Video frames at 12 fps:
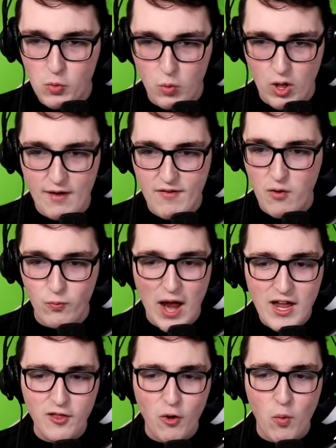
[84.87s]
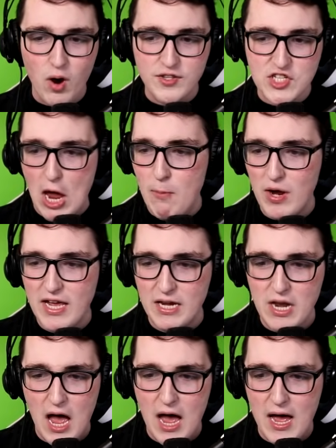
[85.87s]
We'll have a regular world type. We
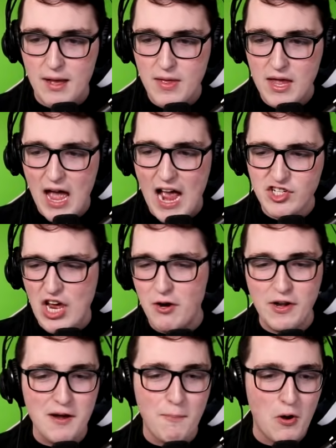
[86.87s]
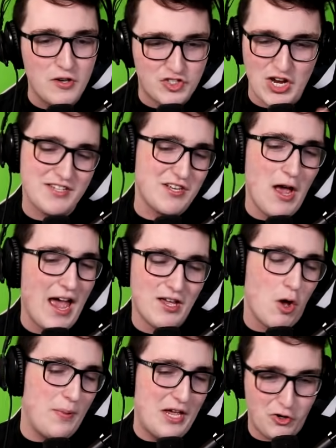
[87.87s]
can, uh, actually, I don't need a bonus chest. I'll,
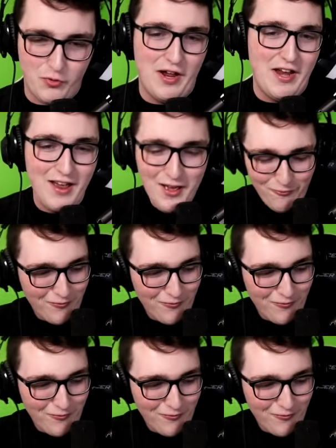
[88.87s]
I'll be in creative.